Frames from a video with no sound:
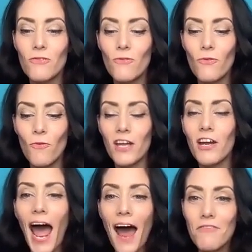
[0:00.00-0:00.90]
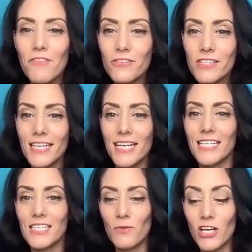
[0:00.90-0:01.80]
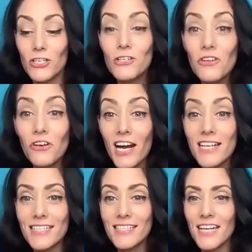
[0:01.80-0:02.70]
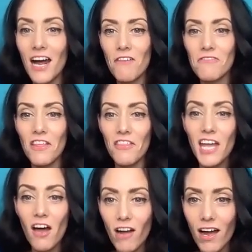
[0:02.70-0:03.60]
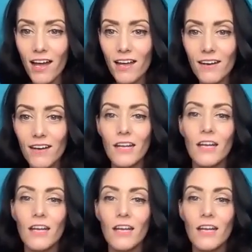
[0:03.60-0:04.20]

yeah. we could have those yeah. scenes, we could do the crazy stuff, and then they yell cut,